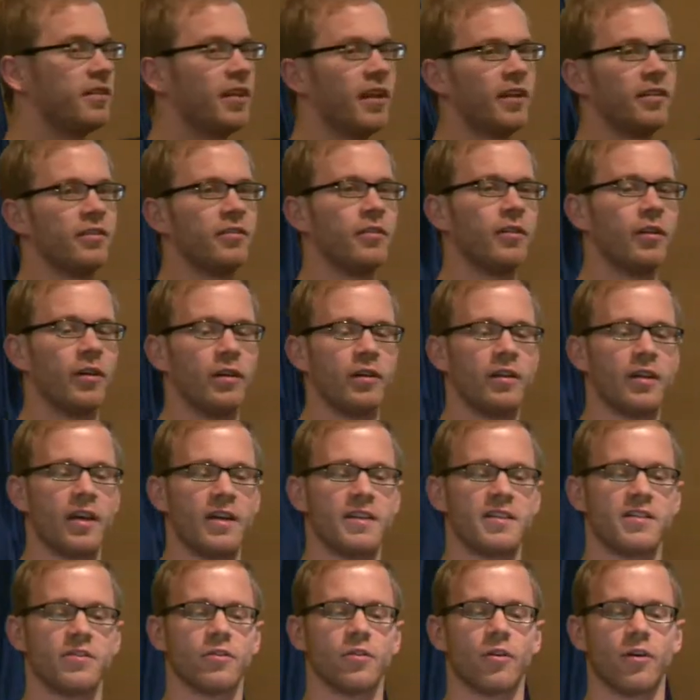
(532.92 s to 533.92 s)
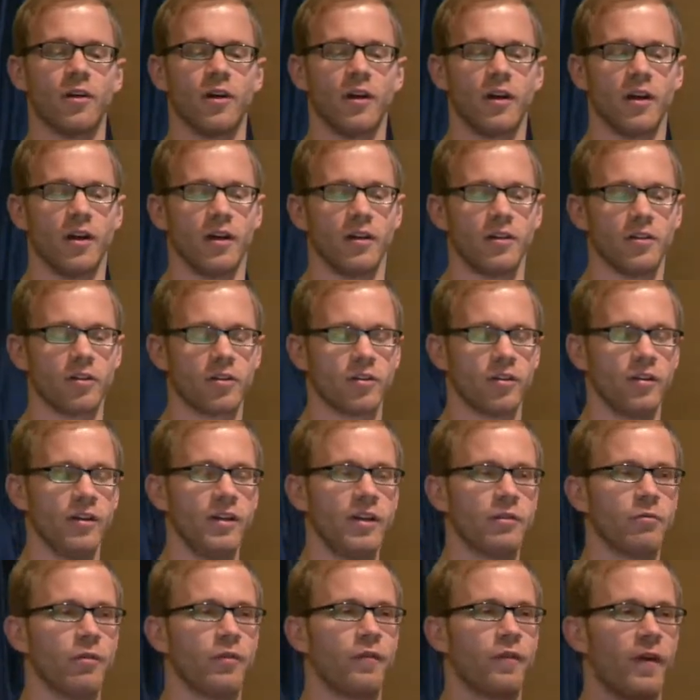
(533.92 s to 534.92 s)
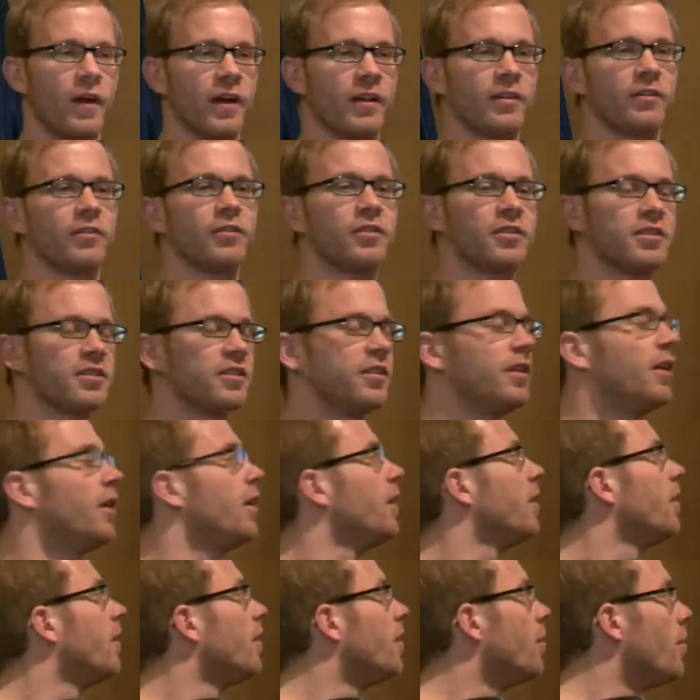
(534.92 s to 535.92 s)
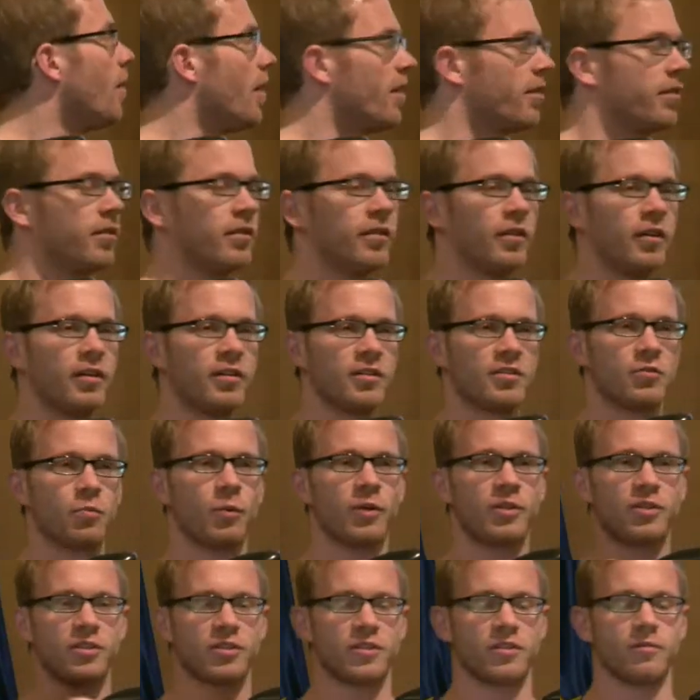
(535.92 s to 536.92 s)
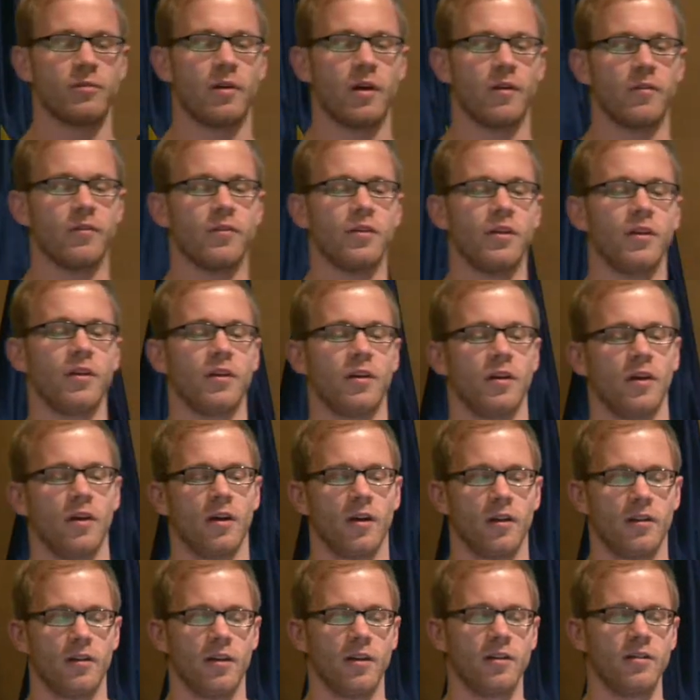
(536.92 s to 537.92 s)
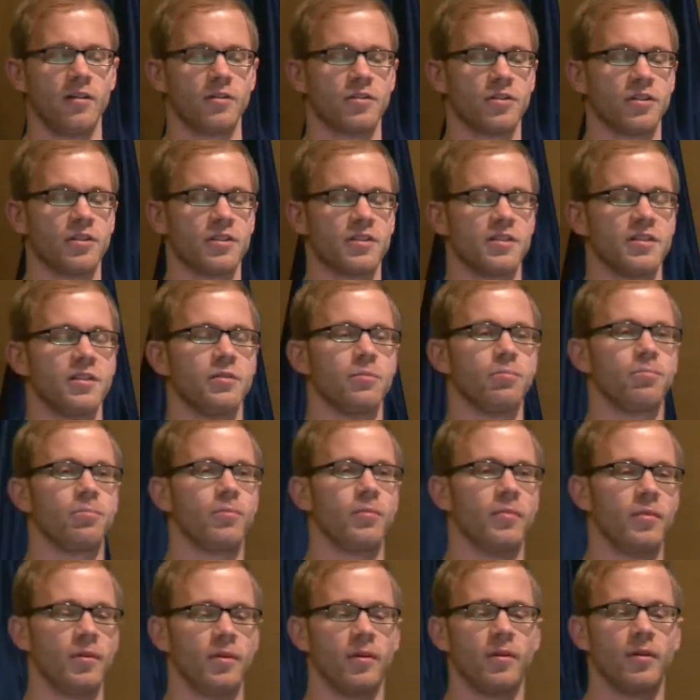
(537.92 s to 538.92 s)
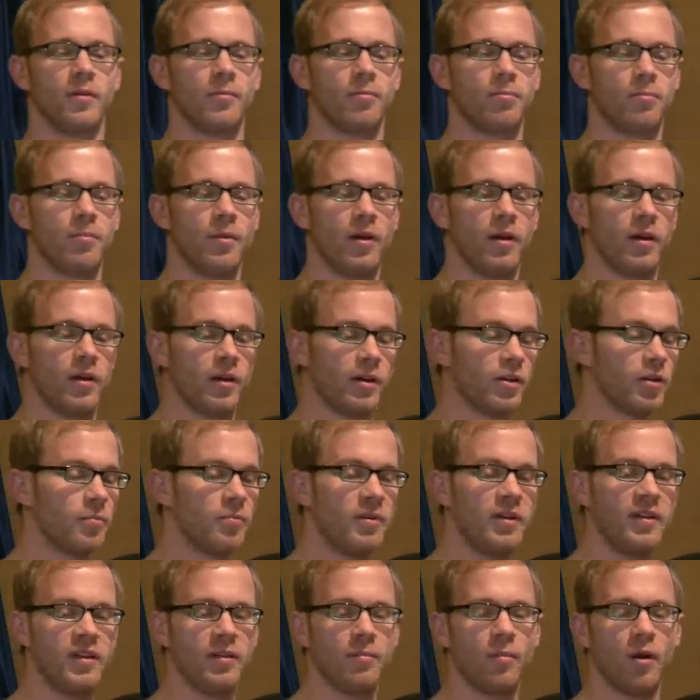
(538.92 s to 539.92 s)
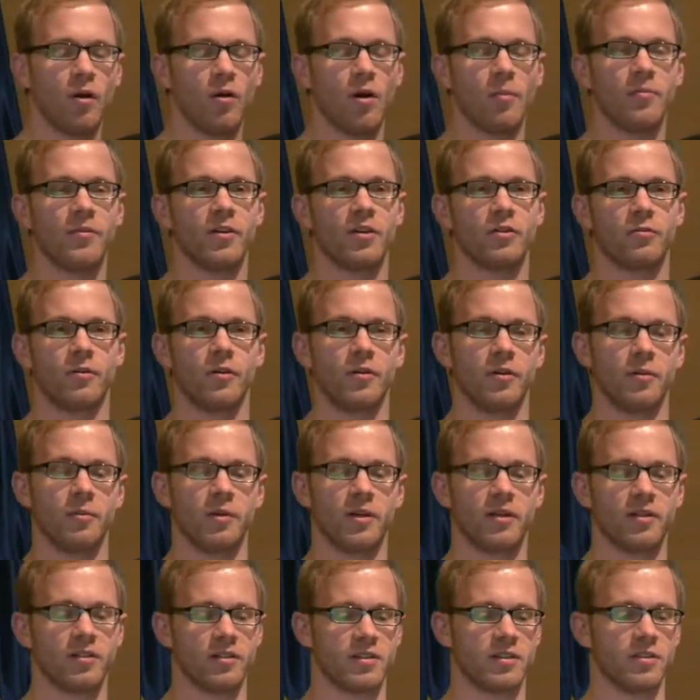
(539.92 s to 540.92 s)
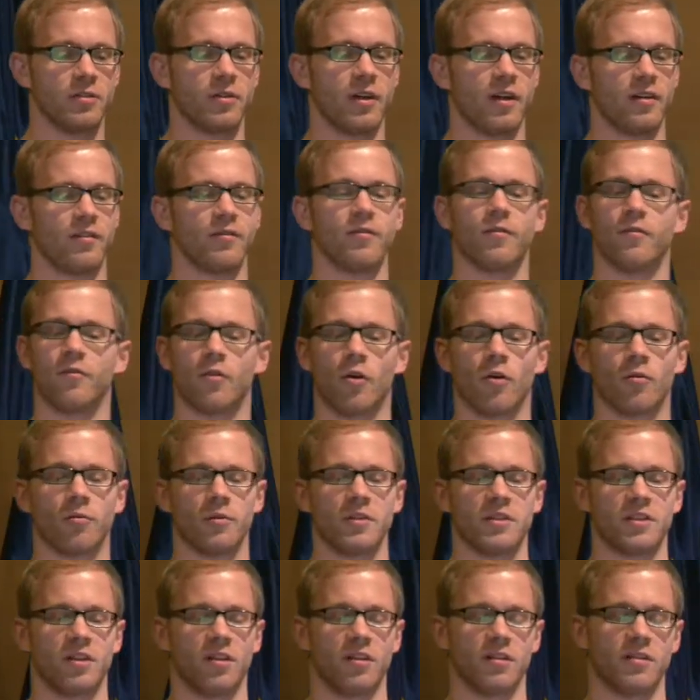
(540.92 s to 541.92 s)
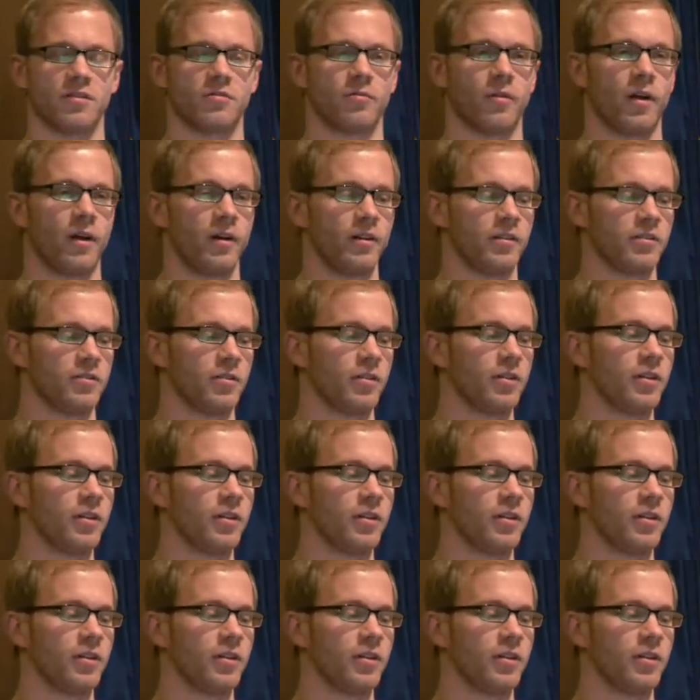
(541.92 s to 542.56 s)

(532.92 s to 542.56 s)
that in case your colleague refactors the method and switches around the integers, you completely blow up the query because you get wrong results, right? So you